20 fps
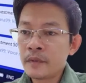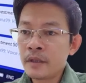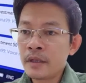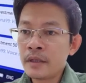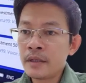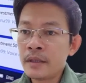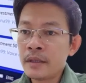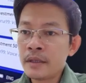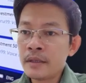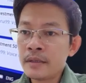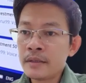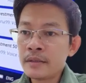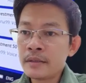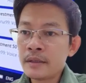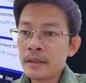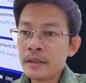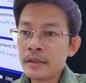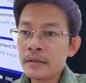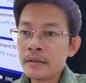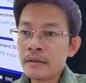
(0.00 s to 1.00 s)
and then
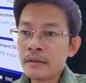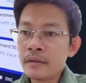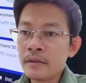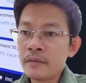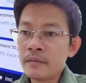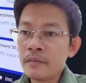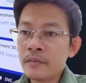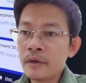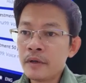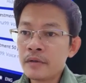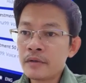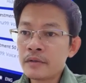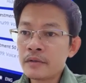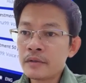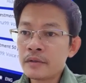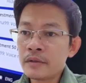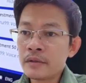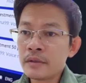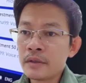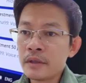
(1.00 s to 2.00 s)
select on a
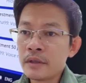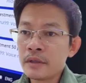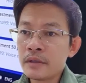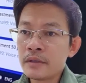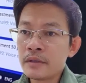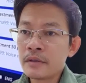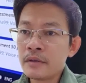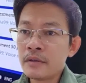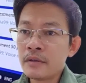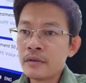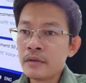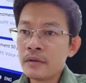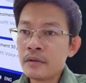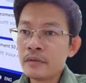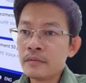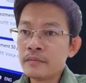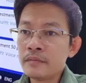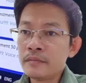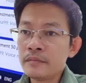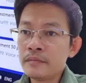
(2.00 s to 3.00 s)
browser that is
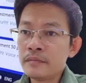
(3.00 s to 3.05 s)
called